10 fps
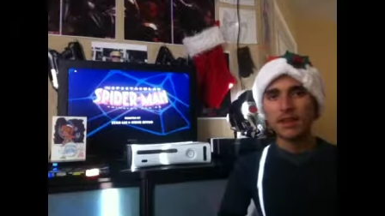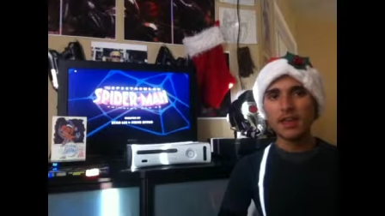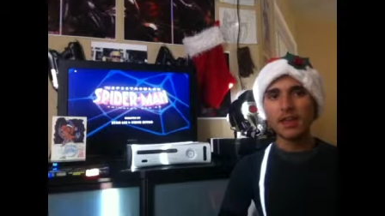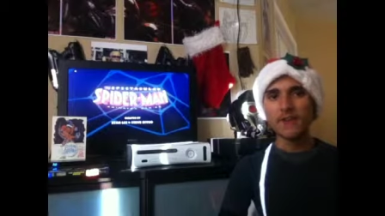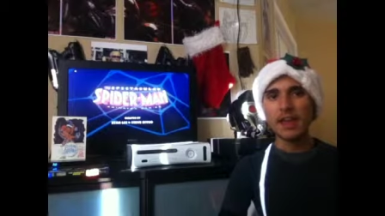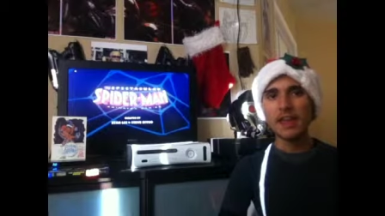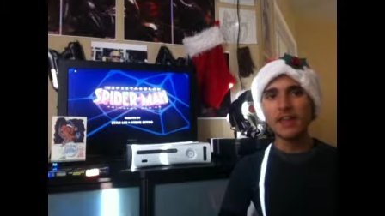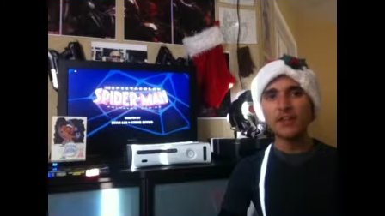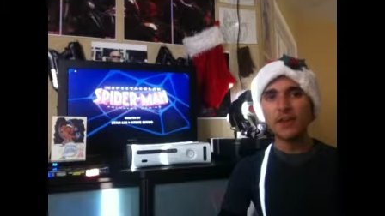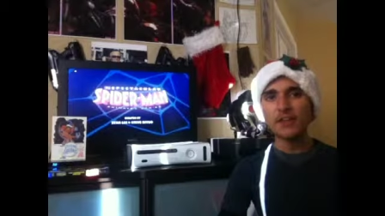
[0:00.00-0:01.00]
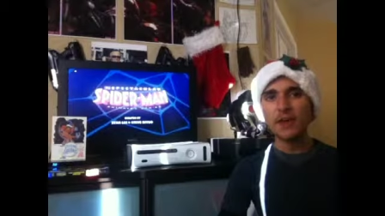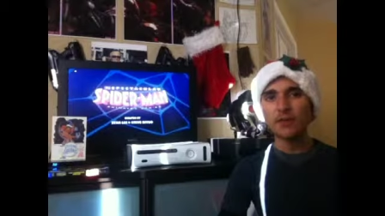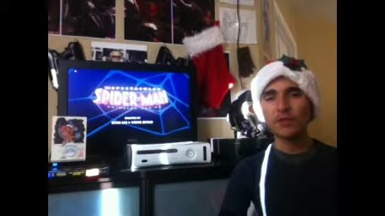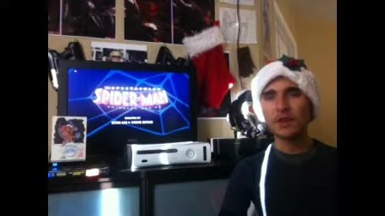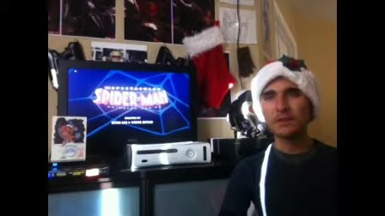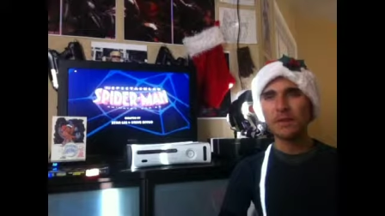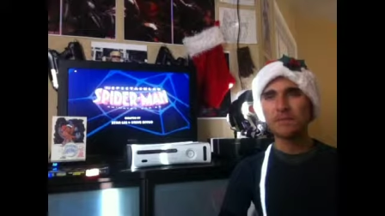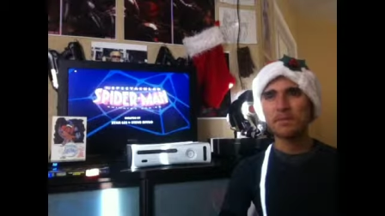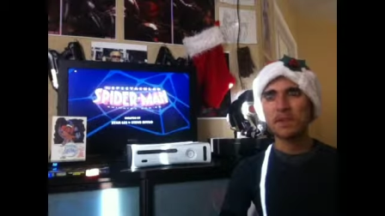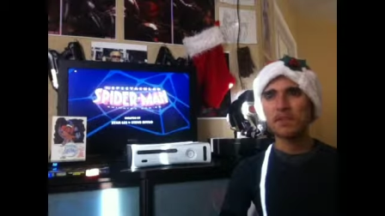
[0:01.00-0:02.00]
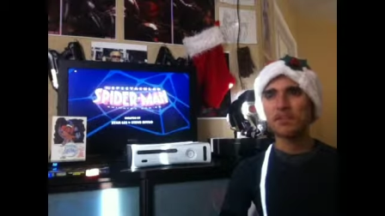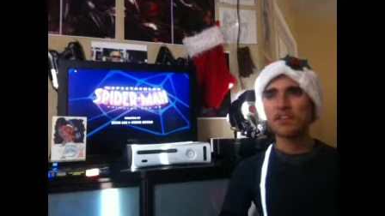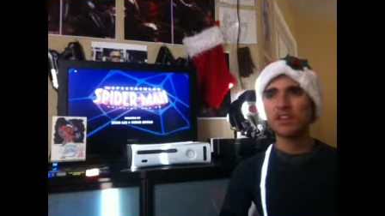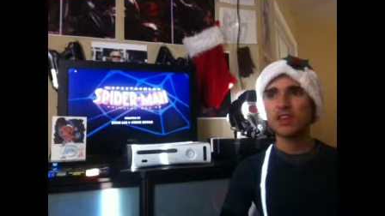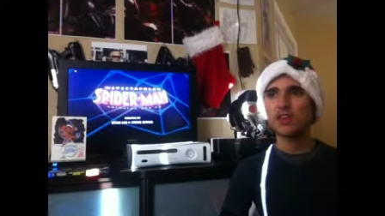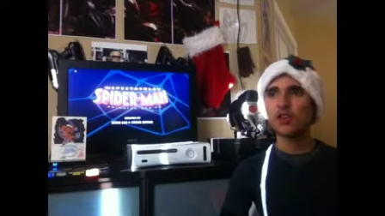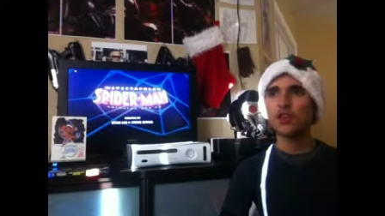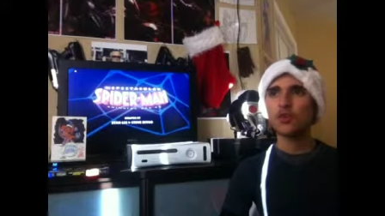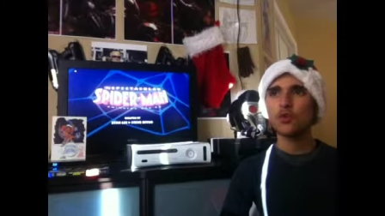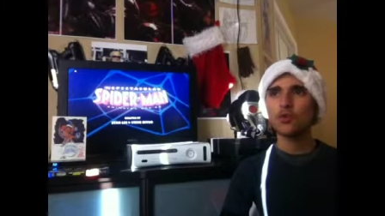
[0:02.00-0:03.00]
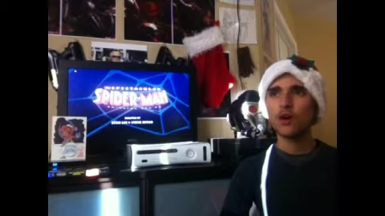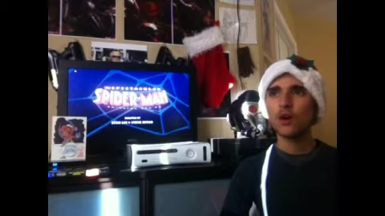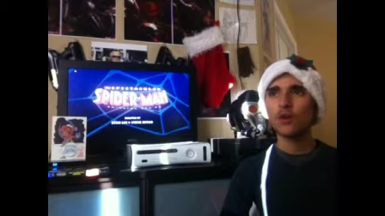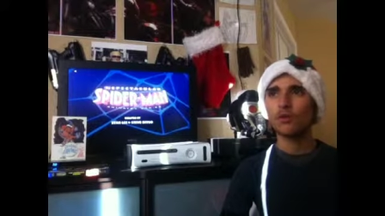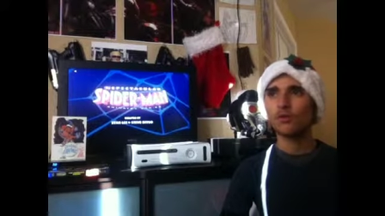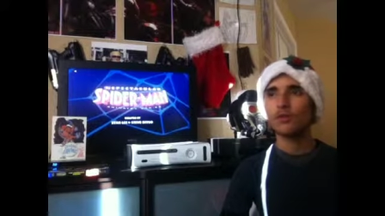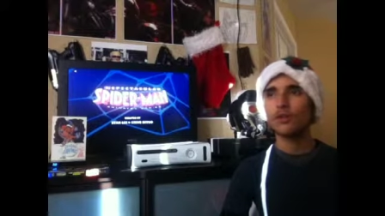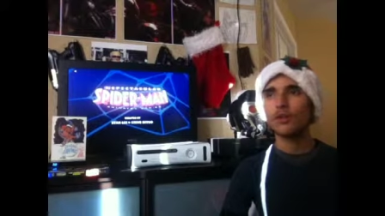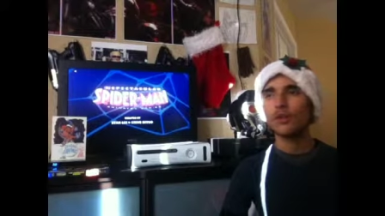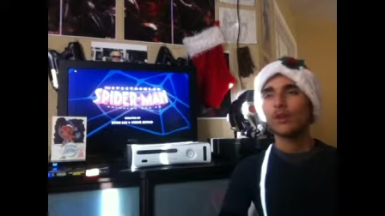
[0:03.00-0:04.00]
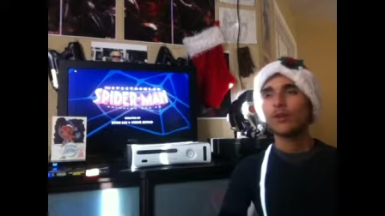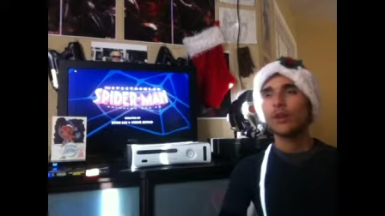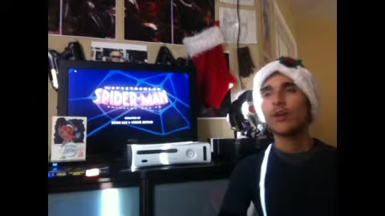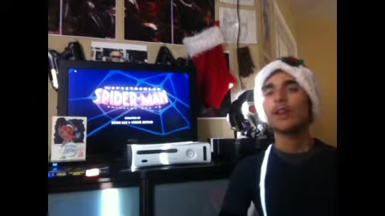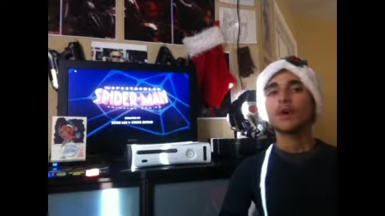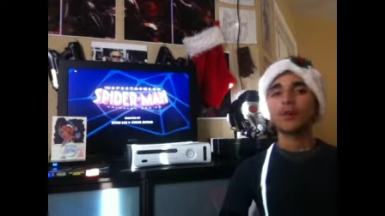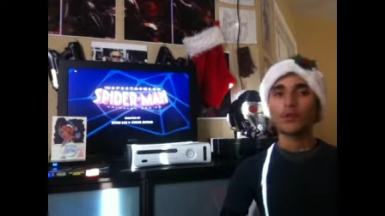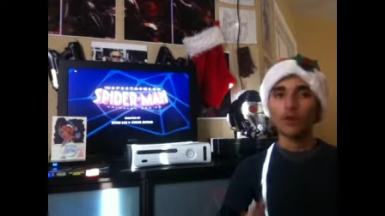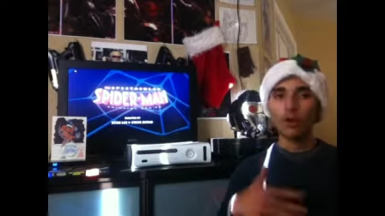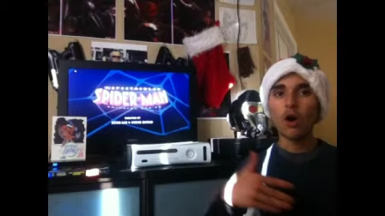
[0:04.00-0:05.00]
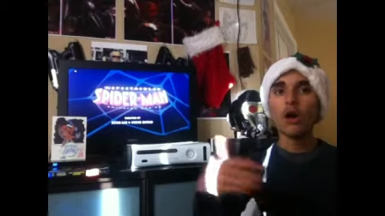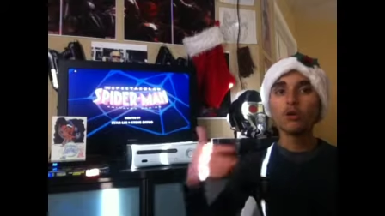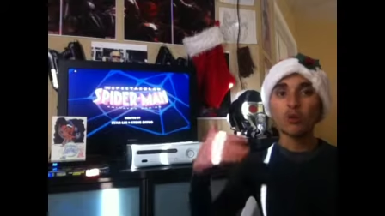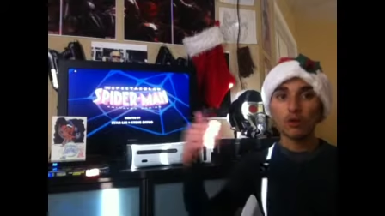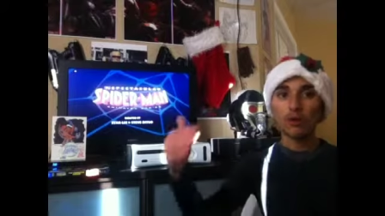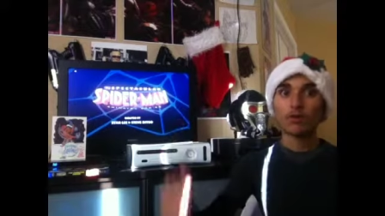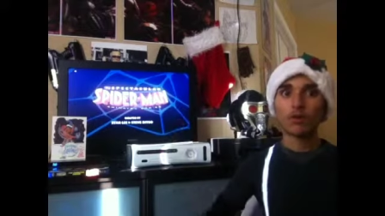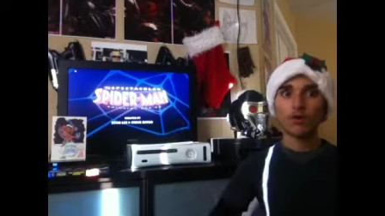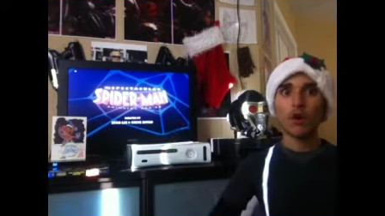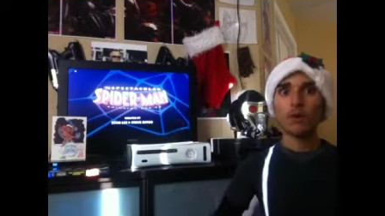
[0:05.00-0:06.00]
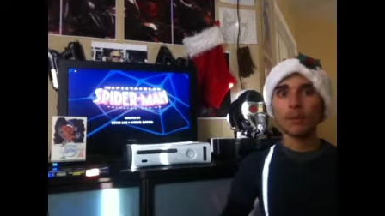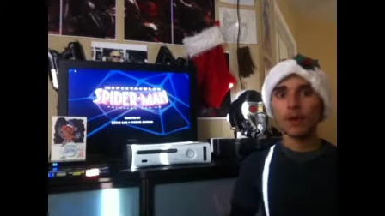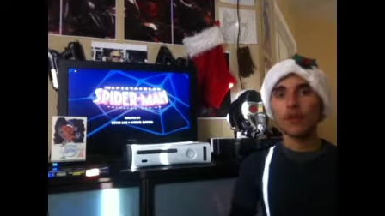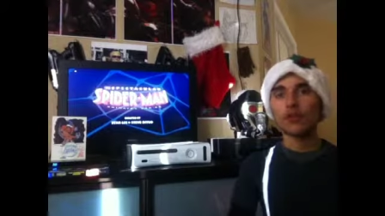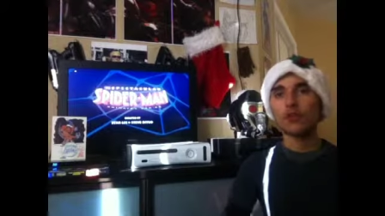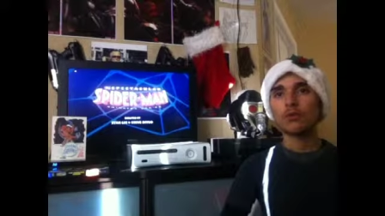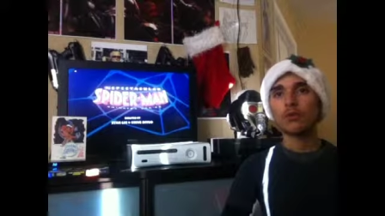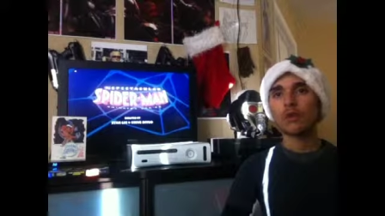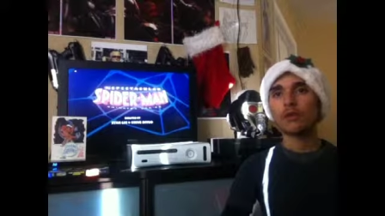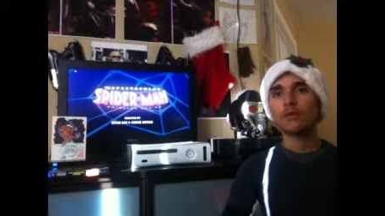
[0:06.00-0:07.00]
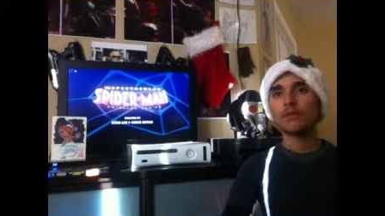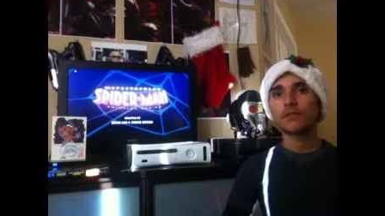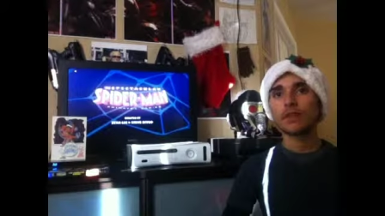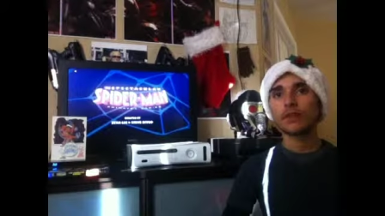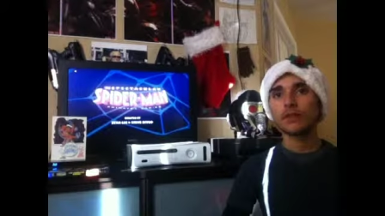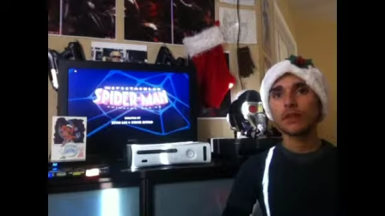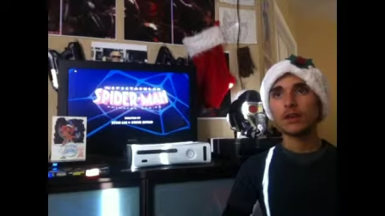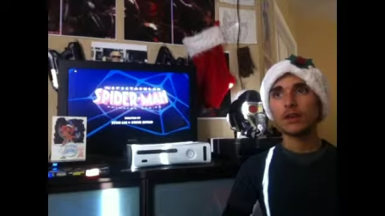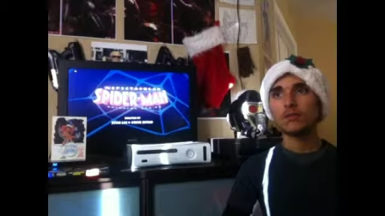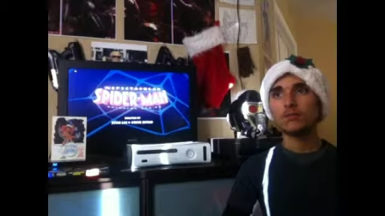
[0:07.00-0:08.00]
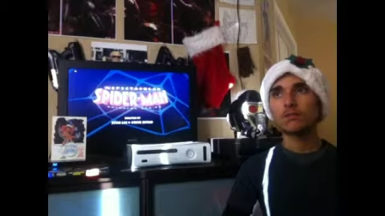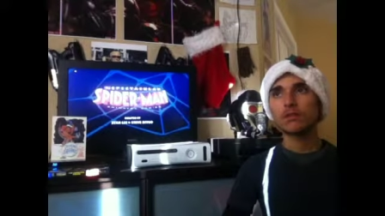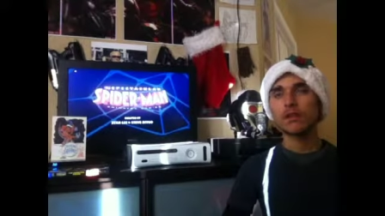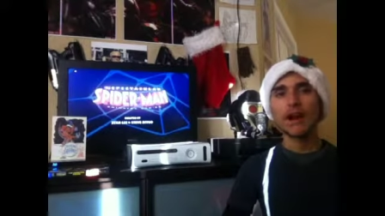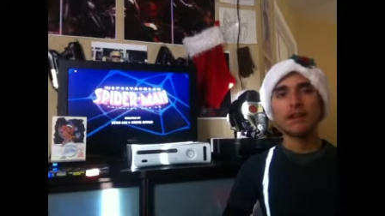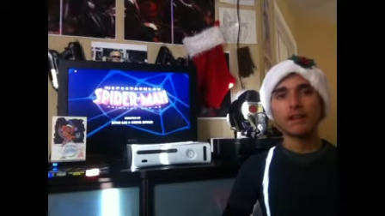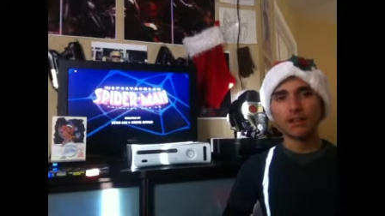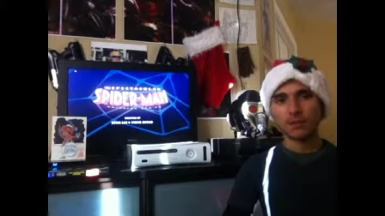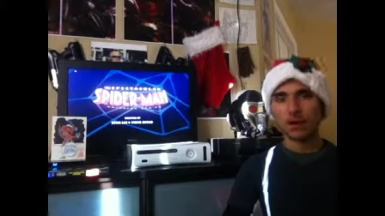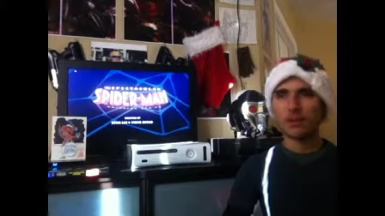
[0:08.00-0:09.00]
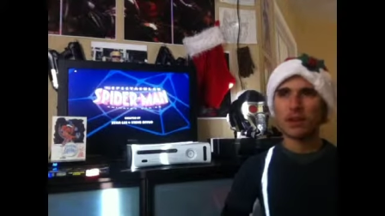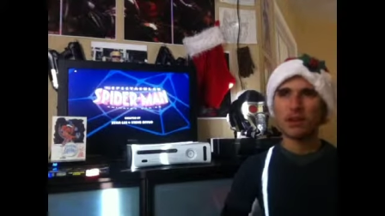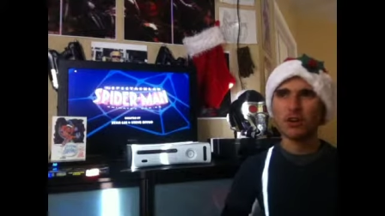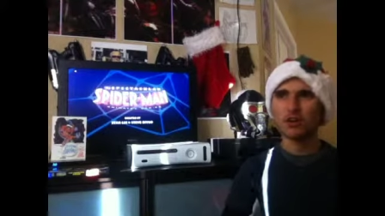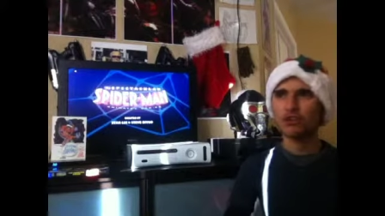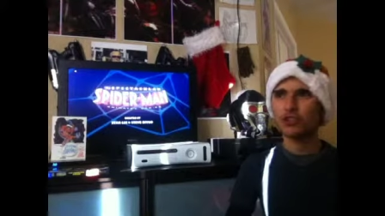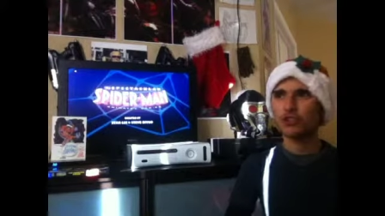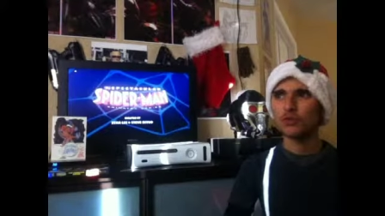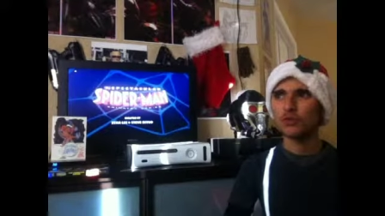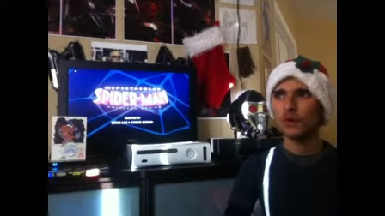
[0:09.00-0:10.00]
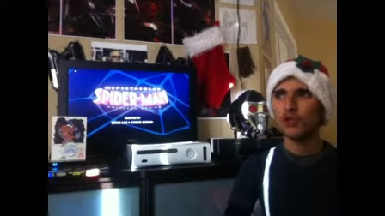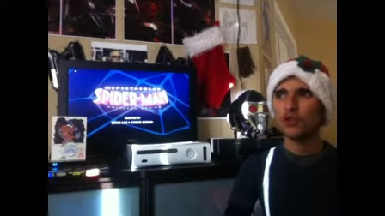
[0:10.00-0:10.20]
anything, that was kind of my biggest issue. Well, okay, that was on the laundry list of all my issues of the '90s Spider-Man cartoon, which